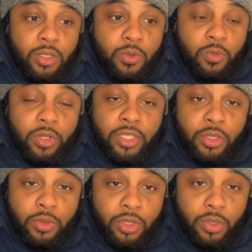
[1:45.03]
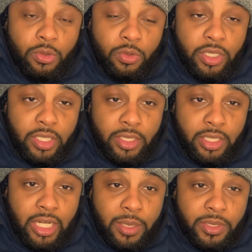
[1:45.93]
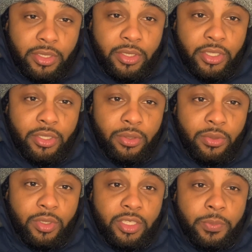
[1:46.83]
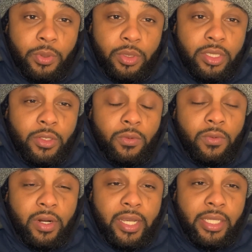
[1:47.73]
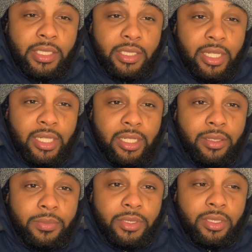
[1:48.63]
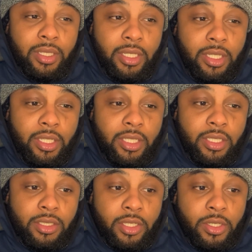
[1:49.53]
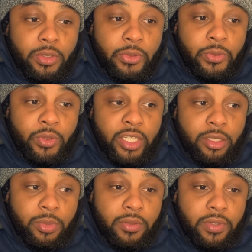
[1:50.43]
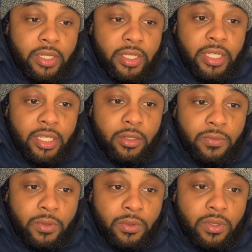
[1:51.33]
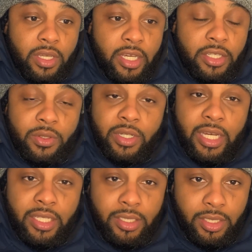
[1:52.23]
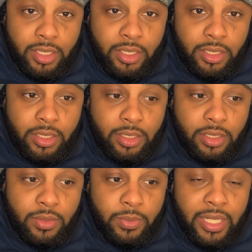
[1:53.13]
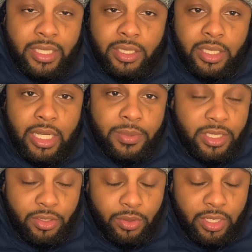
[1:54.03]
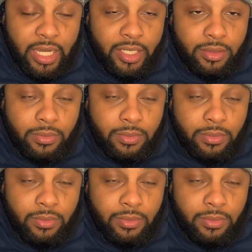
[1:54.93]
when you do get jobs in your queue, it's pulling the right jobs. So you have to be very careful that you're not just applying to jobs that you're not,